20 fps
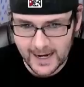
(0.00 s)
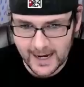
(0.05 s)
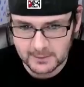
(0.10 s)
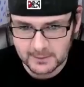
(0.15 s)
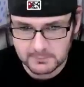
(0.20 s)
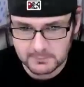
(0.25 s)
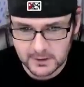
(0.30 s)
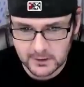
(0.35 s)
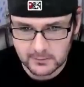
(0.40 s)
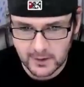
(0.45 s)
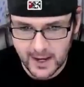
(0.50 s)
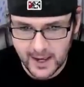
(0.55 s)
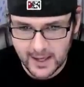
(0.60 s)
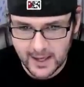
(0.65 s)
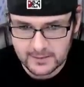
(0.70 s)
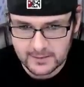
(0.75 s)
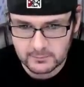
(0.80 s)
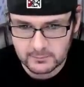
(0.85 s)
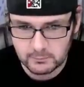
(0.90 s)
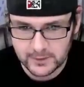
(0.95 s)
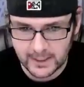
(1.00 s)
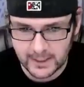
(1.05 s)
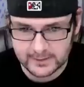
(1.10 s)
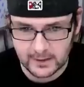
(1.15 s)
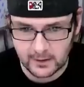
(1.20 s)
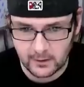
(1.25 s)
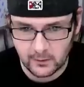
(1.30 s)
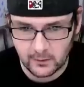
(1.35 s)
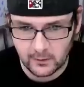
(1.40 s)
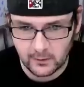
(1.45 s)
McGrath. We got the
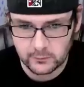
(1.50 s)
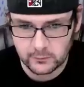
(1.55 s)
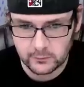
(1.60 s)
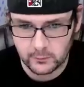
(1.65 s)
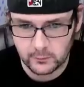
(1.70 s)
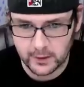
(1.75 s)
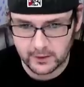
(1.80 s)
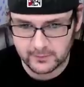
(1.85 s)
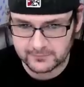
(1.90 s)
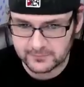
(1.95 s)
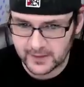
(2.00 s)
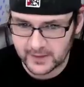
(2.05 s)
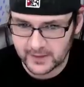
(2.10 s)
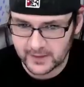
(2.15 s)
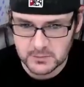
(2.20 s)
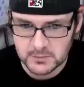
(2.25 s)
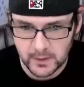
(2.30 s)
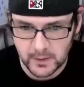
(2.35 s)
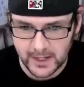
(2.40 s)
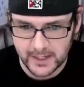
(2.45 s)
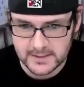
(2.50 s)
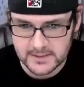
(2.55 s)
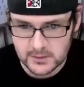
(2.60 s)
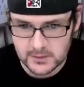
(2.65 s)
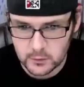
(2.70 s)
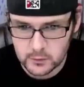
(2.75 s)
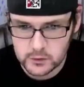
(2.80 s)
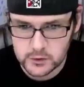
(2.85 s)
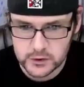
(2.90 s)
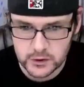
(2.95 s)
whole crew here. Flash Pants,
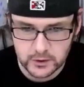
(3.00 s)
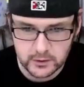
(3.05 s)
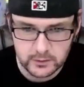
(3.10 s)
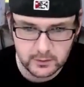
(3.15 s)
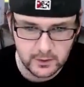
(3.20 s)
Hoosier,